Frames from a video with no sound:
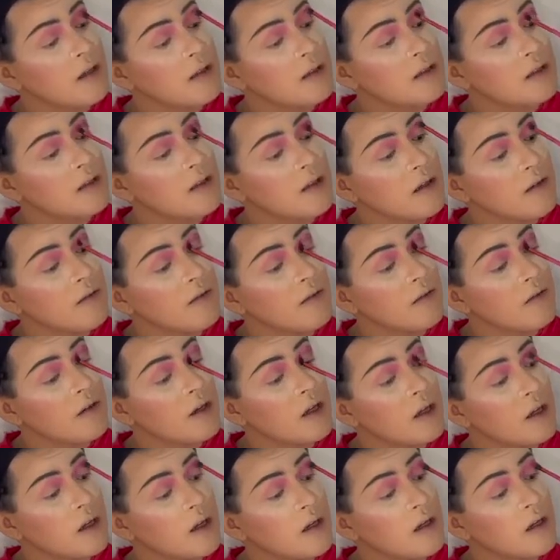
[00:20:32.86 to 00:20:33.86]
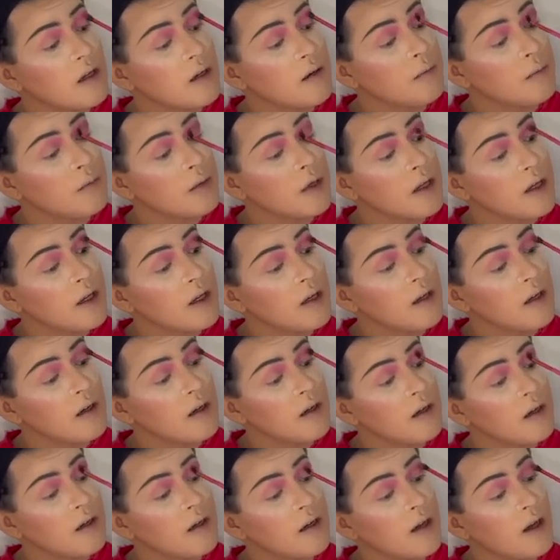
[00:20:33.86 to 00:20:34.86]
to the front, but
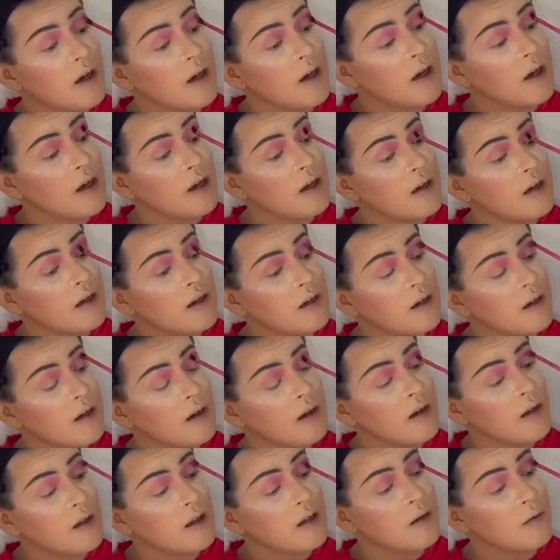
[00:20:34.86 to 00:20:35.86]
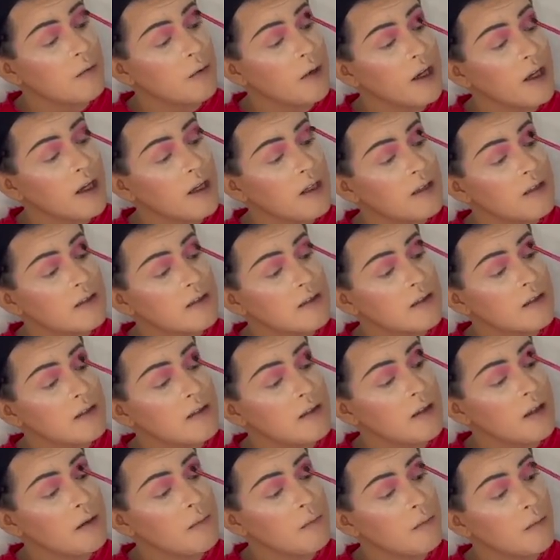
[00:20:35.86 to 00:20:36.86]
not all the way, just to
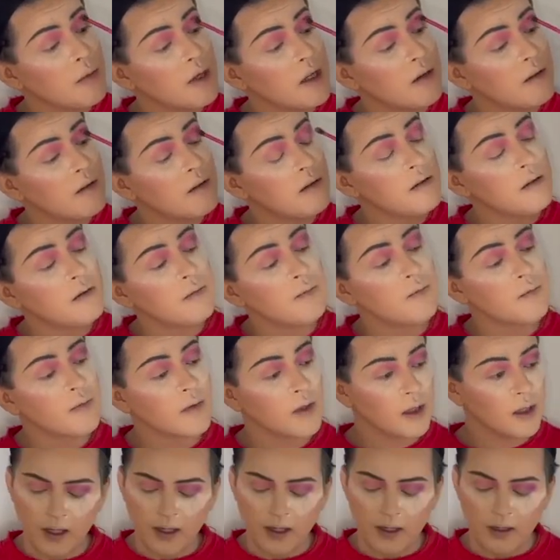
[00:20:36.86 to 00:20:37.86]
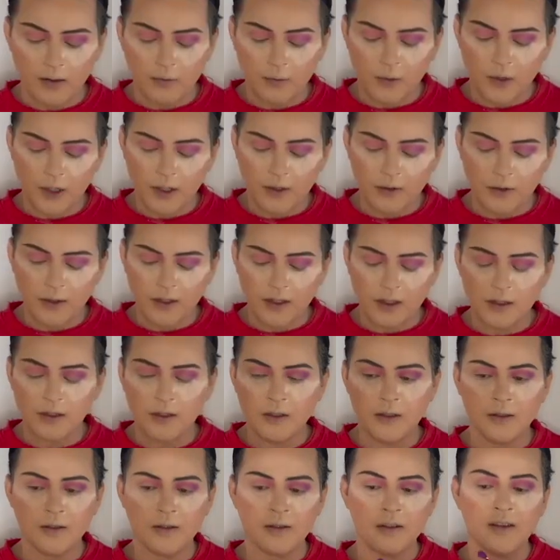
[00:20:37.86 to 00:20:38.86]
the middle. And we're going to
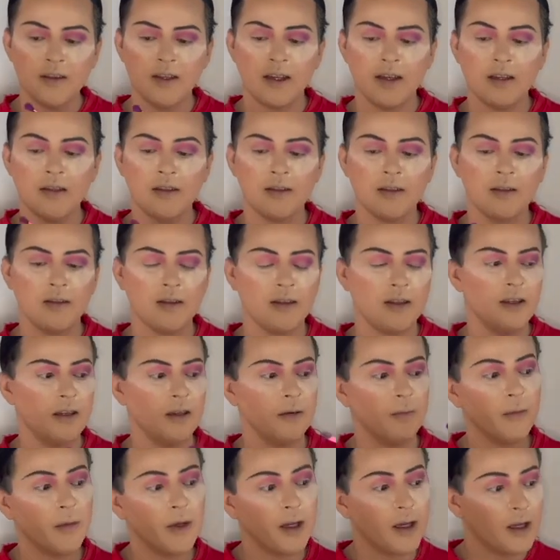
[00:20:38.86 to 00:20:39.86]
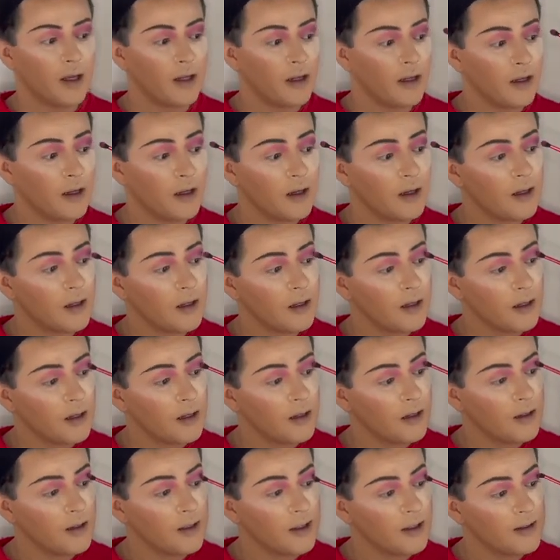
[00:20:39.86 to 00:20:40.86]
use it to deepen
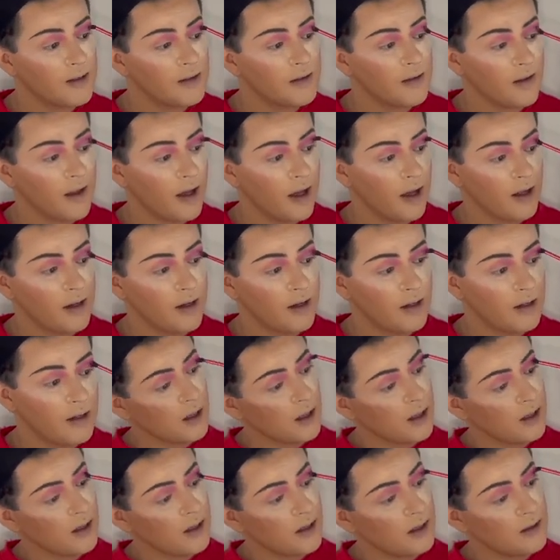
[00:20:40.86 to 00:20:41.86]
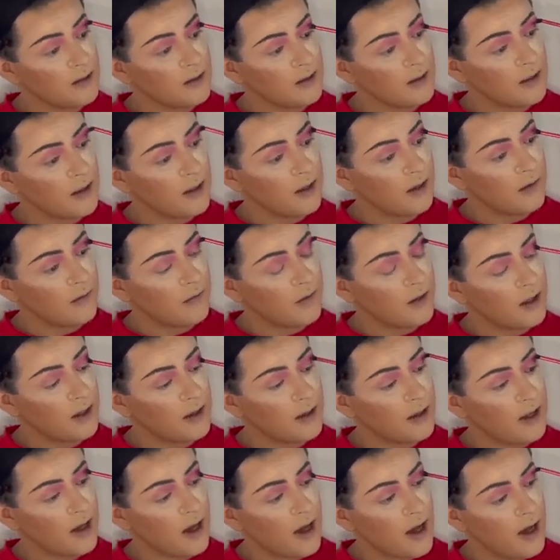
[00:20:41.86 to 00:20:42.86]
this end, kind of to give
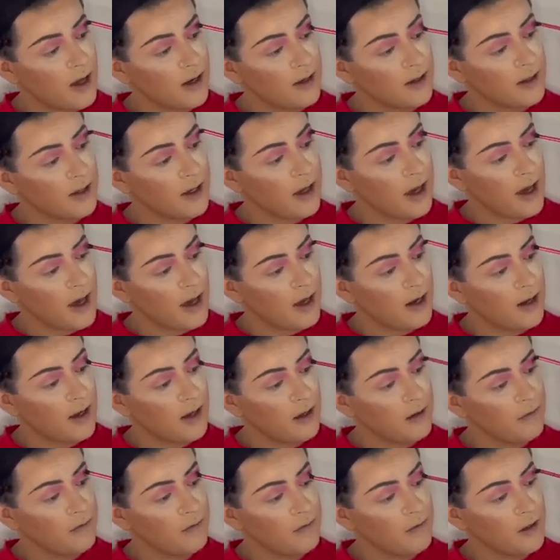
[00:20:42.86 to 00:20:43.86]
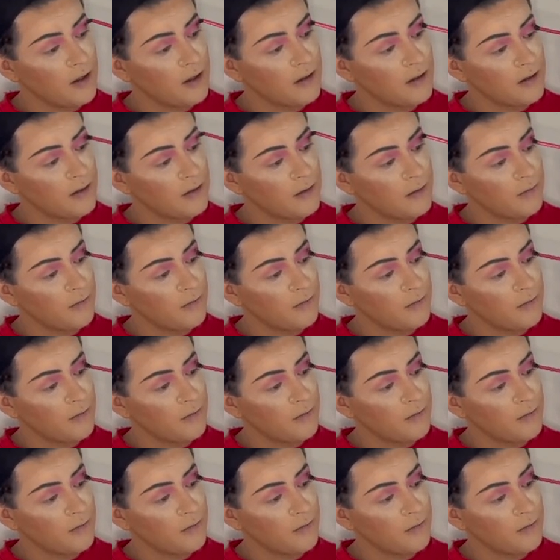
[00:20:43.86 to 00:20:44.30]
it that cat eye feel.